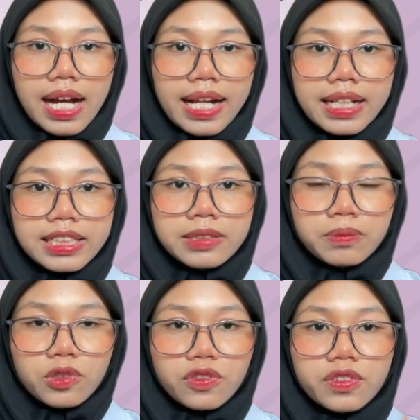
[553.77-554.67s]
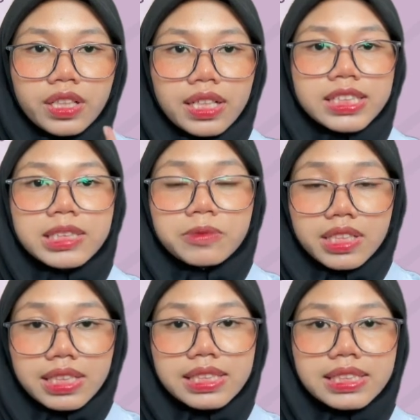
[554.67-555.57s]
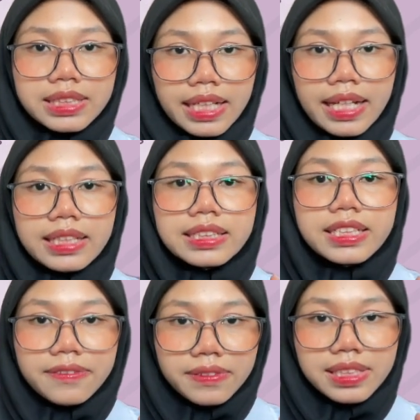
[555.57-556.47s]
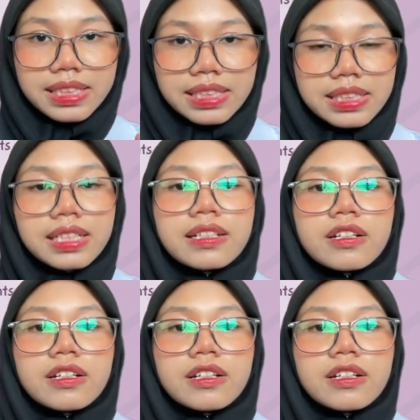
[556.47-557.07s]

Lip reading: highlighting both their similarities and differences.